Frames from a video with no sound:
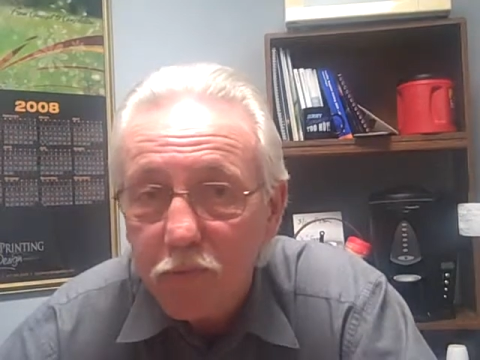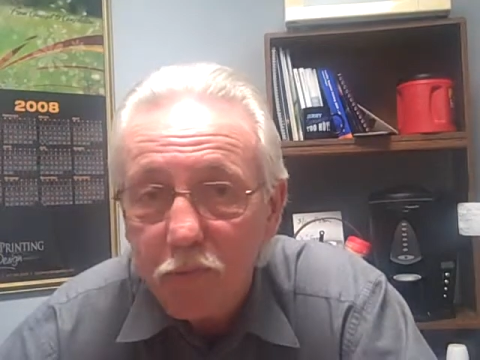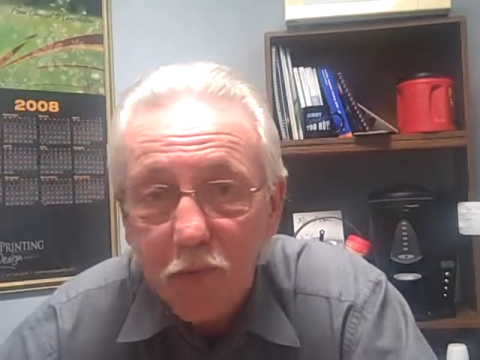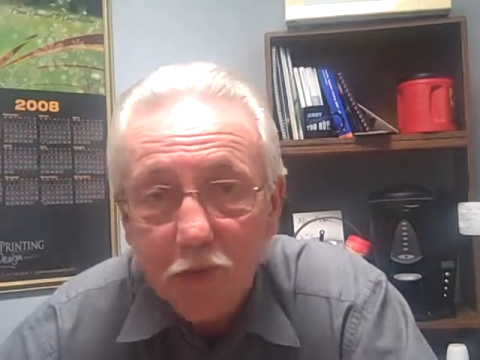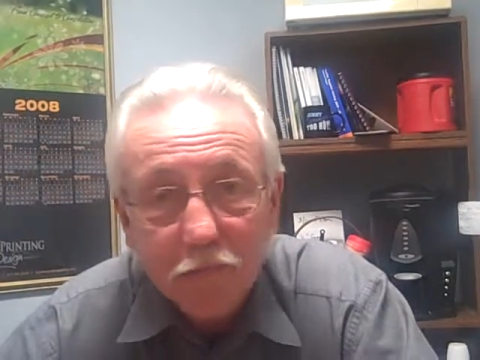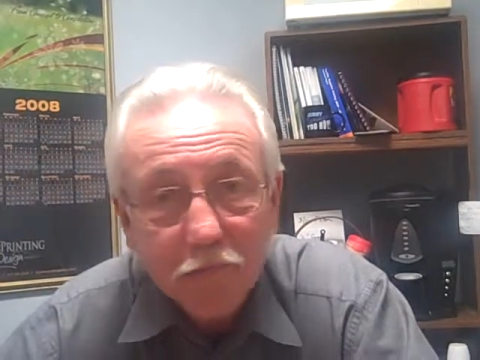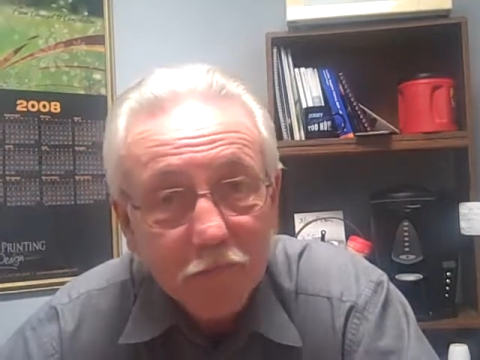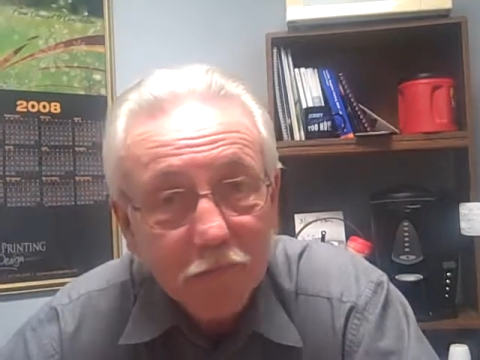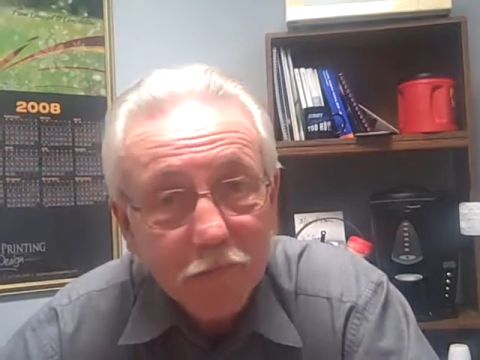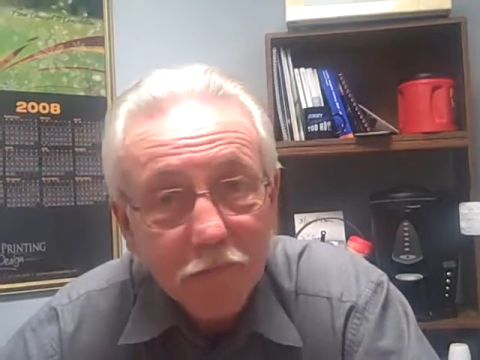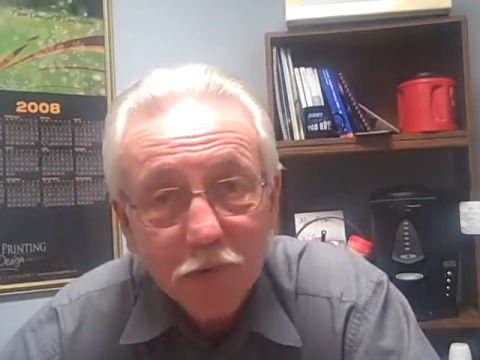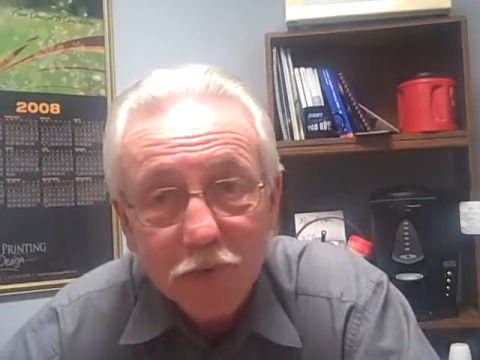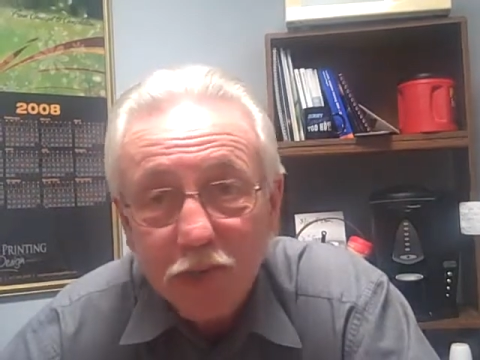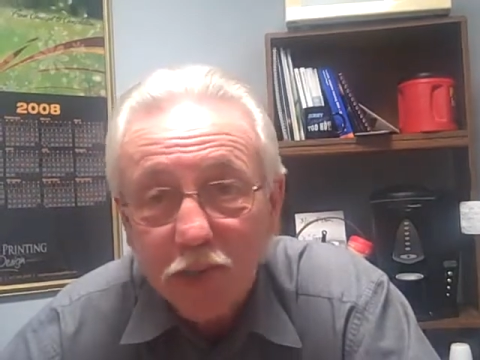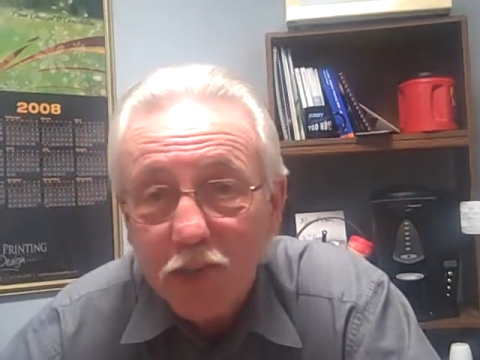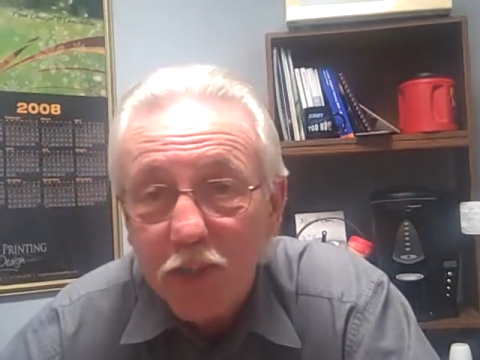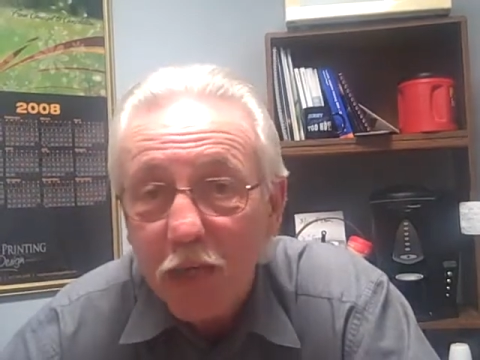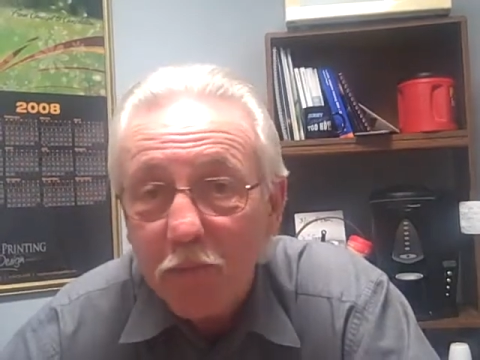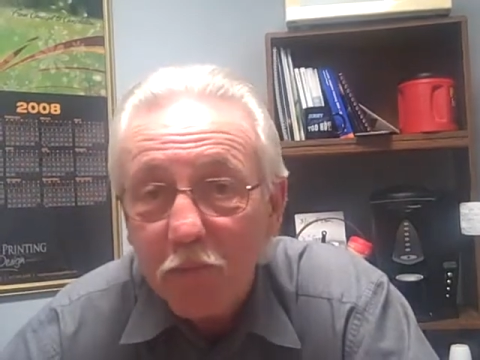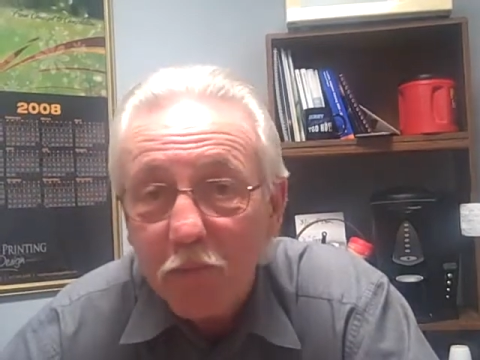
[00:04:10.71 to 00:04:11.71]
what was
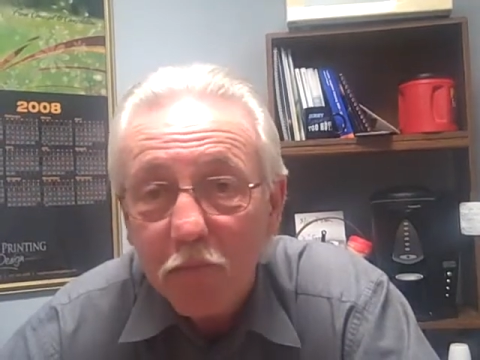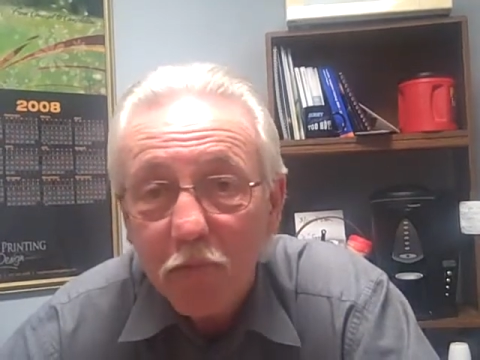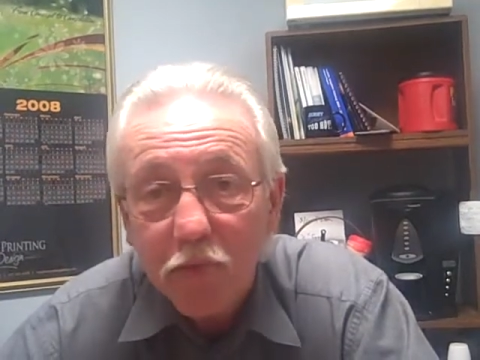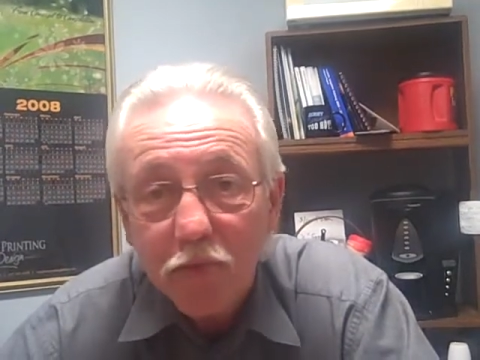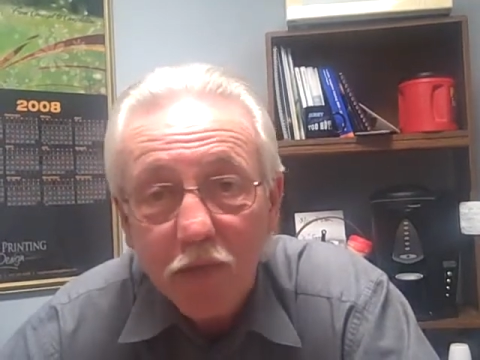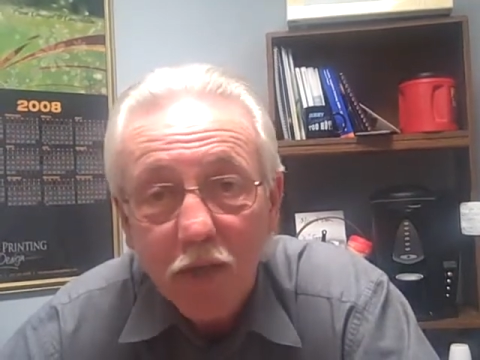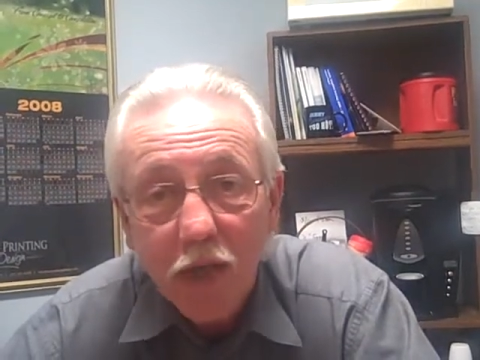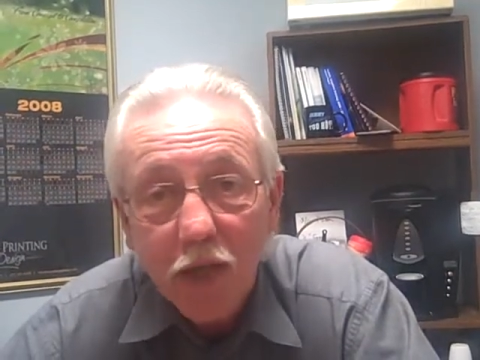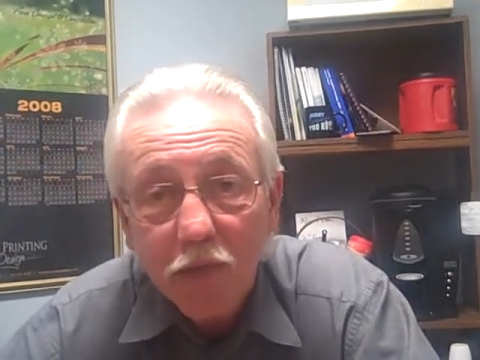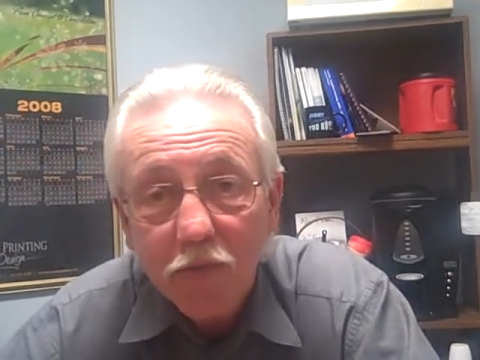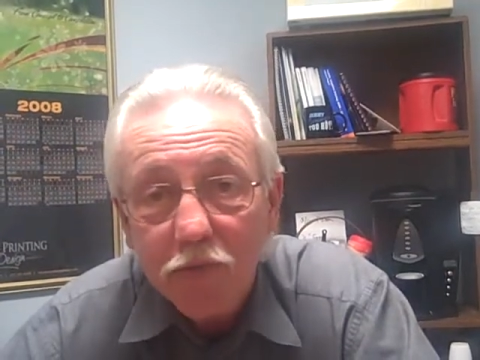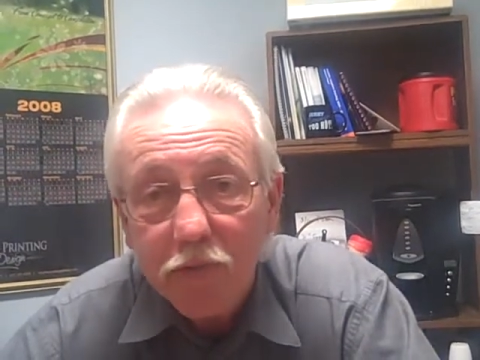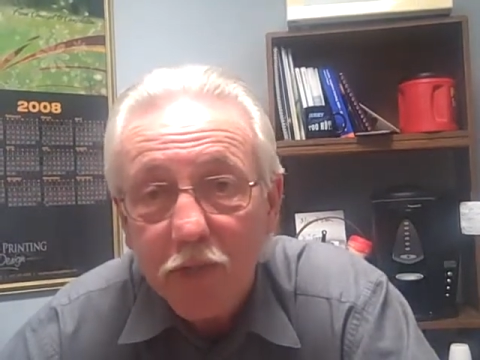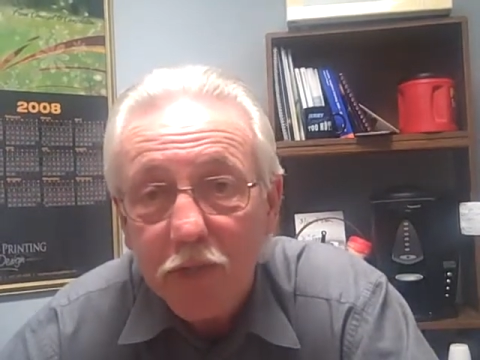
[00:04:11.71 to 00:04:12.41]
acceptable to us,